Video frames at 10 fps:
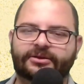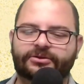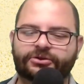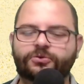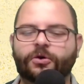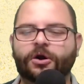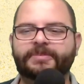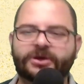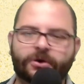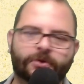You are
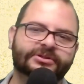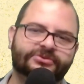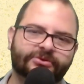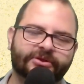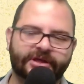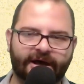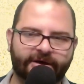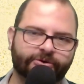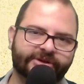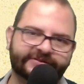beholden to the god
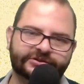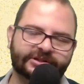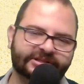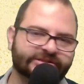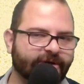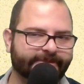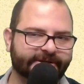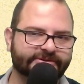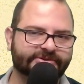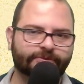who gives you these
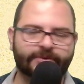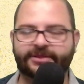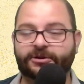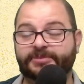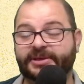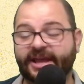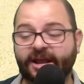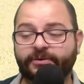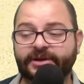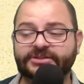weapons, whether it be
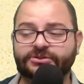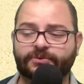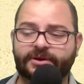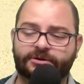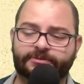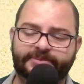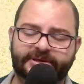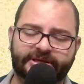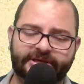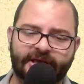Ares or whether it
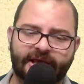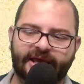be